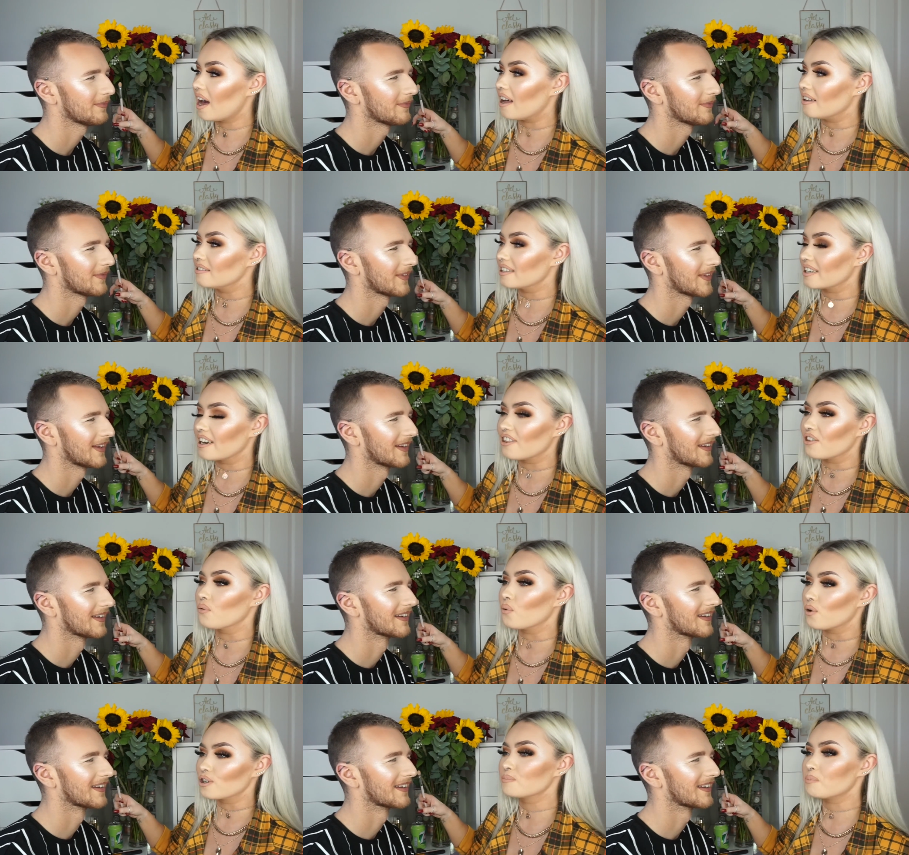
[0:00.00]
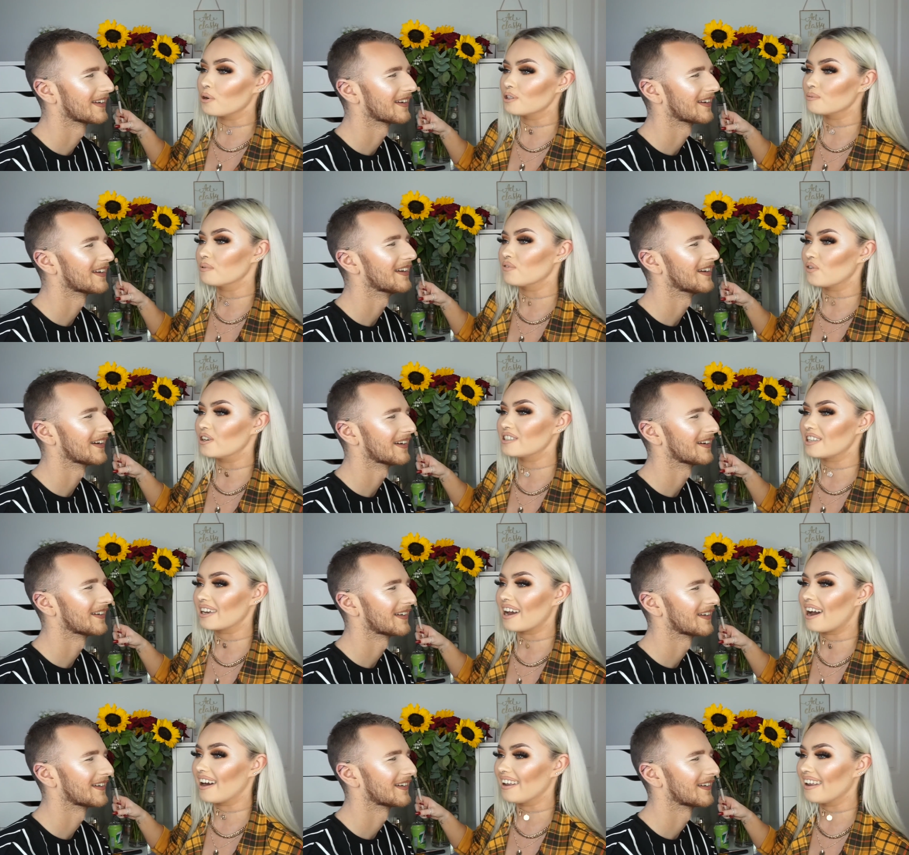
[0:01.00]
Speaker 1: I'll sing it in the worst possible yeah. voice I
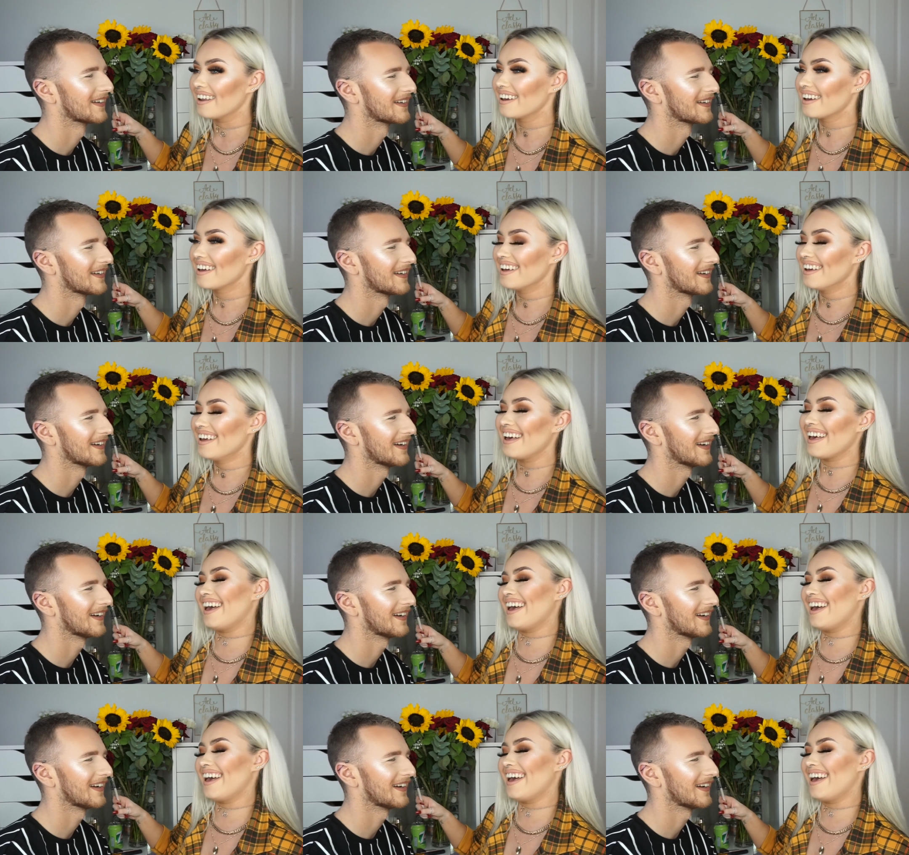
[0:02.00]
can.